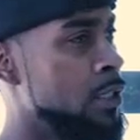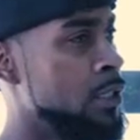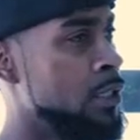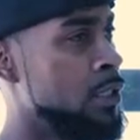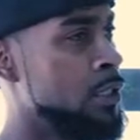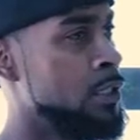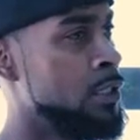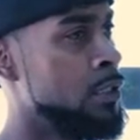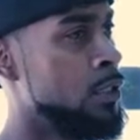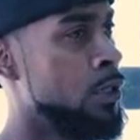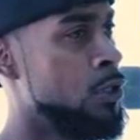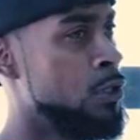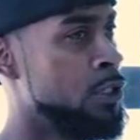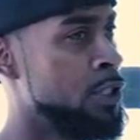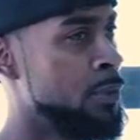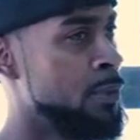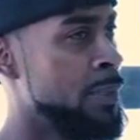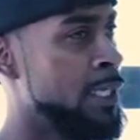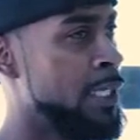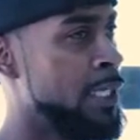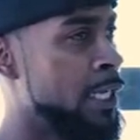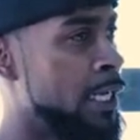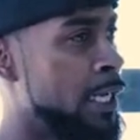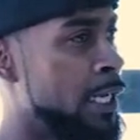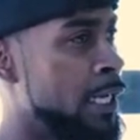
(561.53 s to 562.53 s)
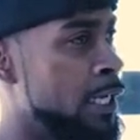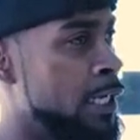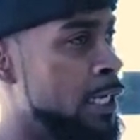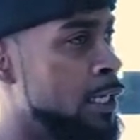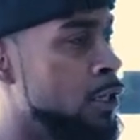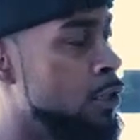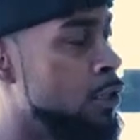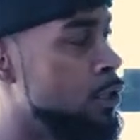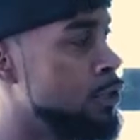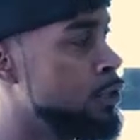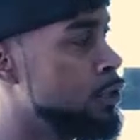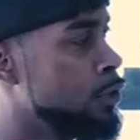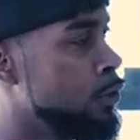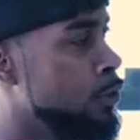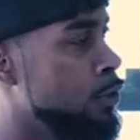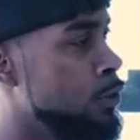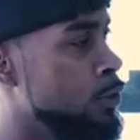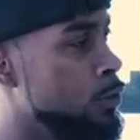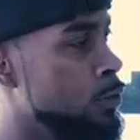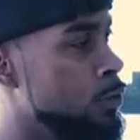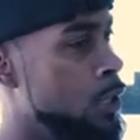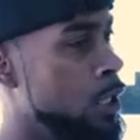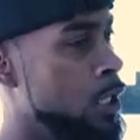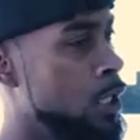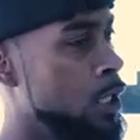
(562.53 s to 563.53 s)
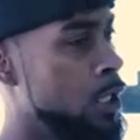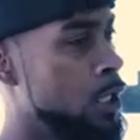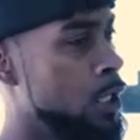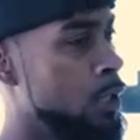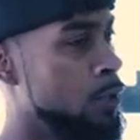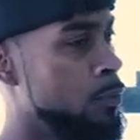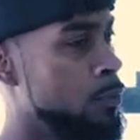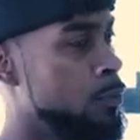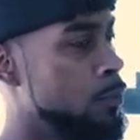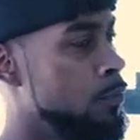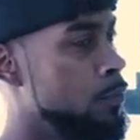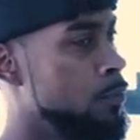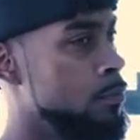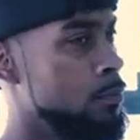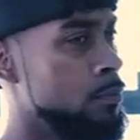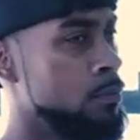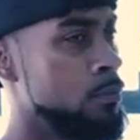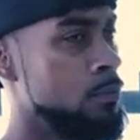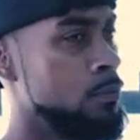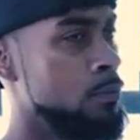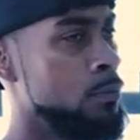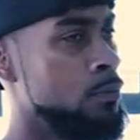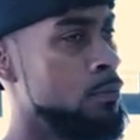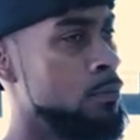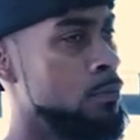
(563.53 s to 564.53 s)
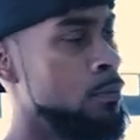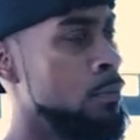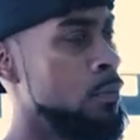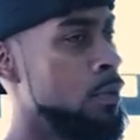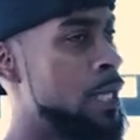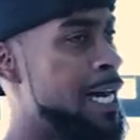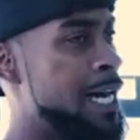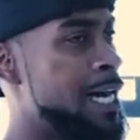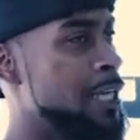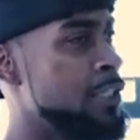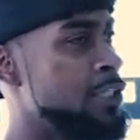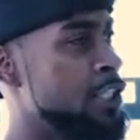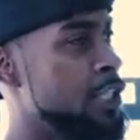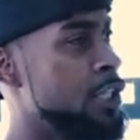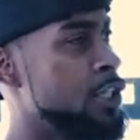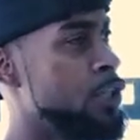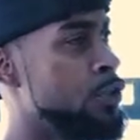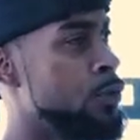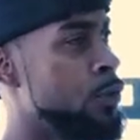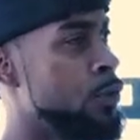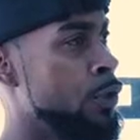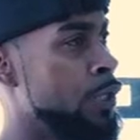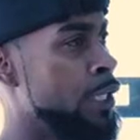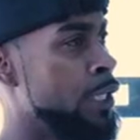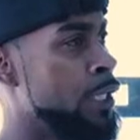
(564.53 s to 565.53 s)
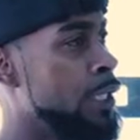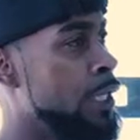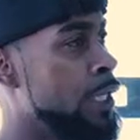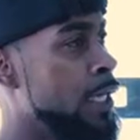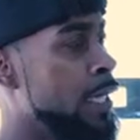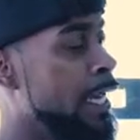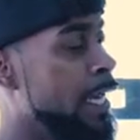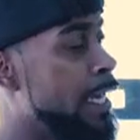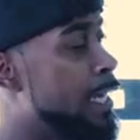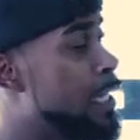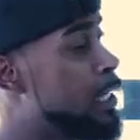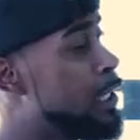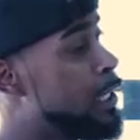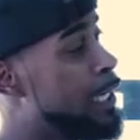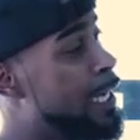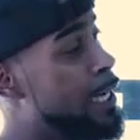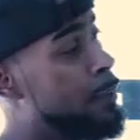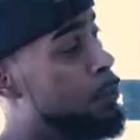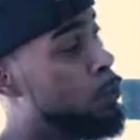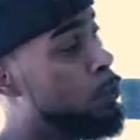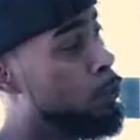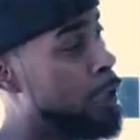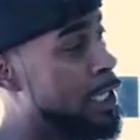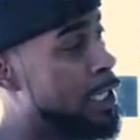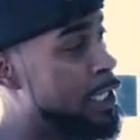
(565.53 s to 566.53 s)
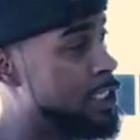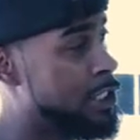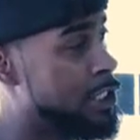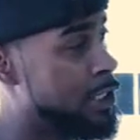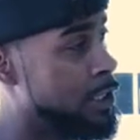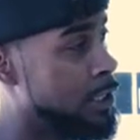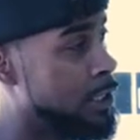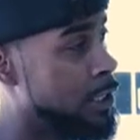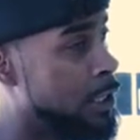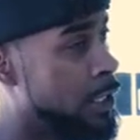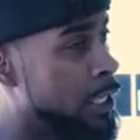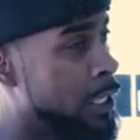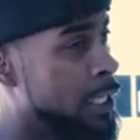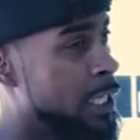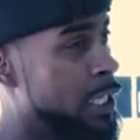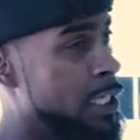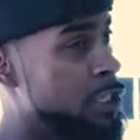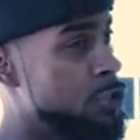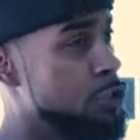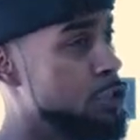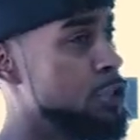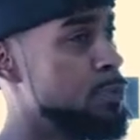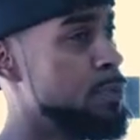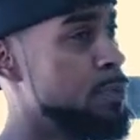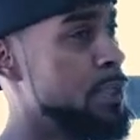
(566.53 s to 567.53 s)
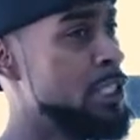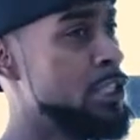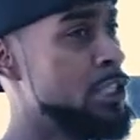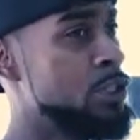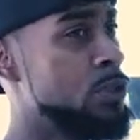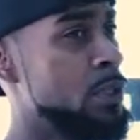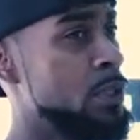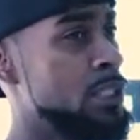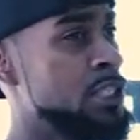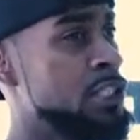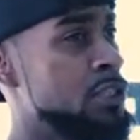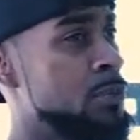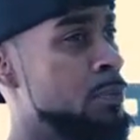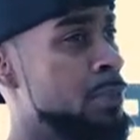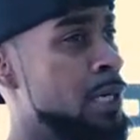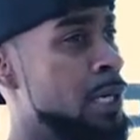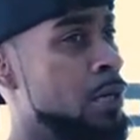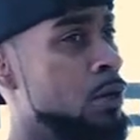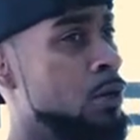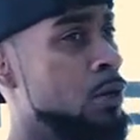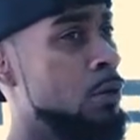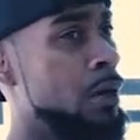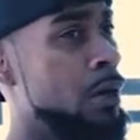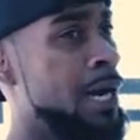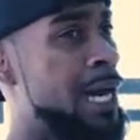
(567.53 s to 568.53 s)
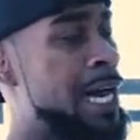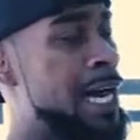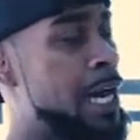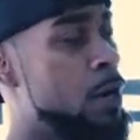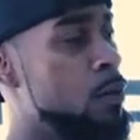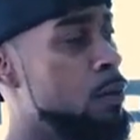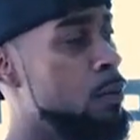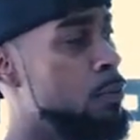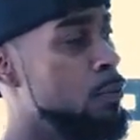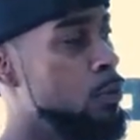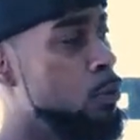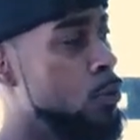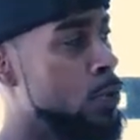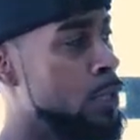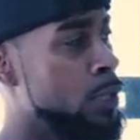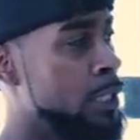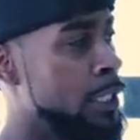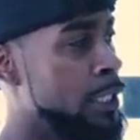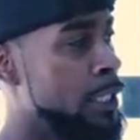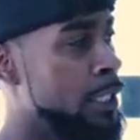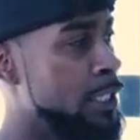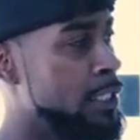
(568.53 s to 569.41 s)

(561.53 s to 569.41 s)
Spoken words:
on Alderman Gay and also the Housing Authority and collaboration, can you speak to us about how important it